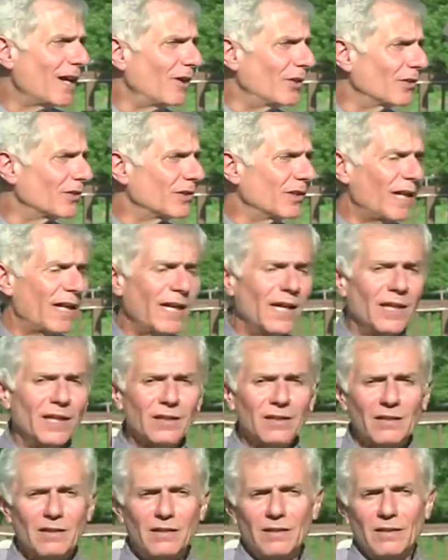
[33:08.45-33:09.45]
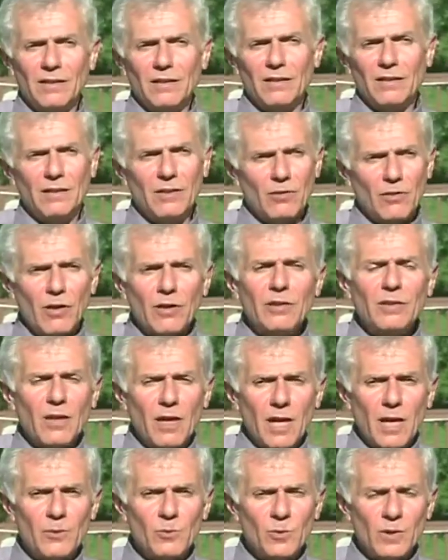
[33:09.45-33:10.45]
Sure. And there are
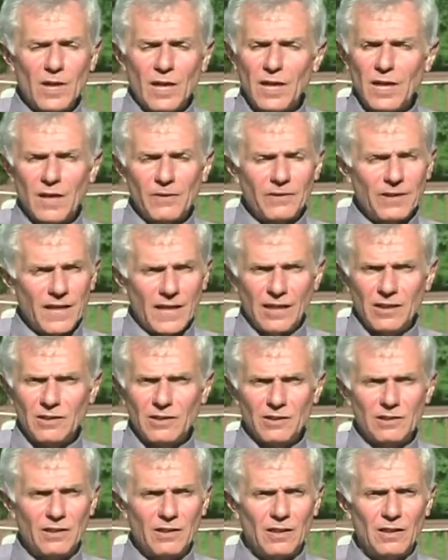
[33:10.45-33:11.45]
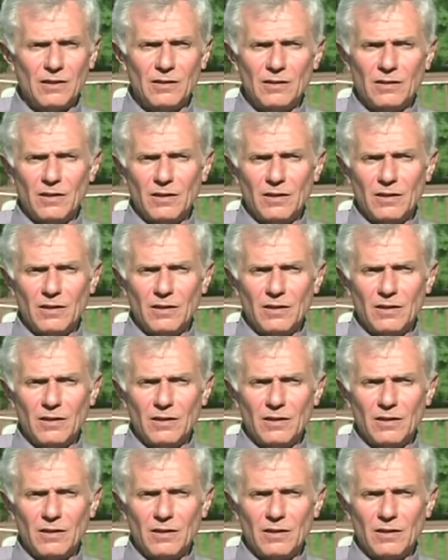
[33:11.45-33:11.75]
times when I'll have cases that